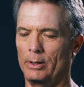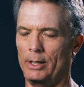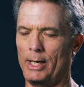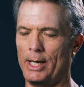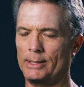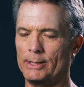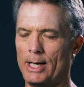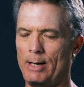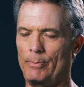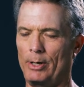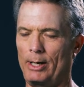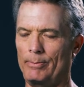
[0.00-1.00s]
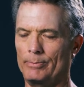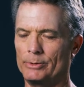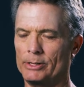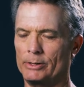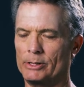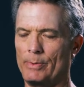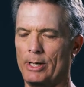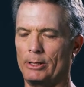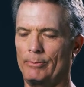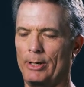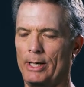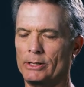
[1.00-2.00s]
Head top up,
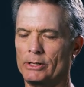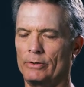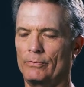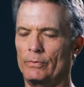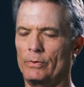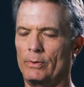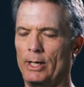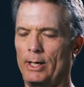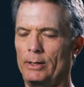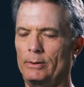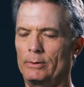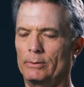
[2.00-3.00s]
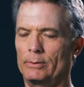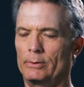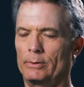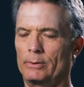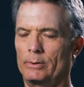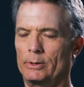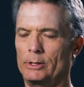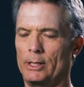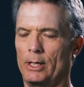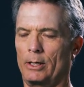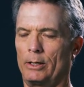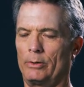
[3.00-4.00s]
suspended by a silver thread,
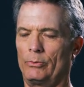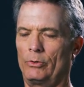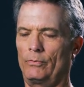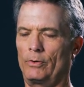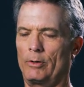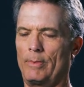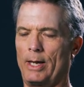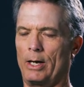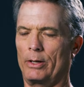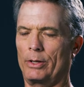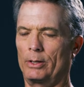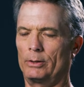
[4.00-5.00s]
tongue on the roof of the mouth.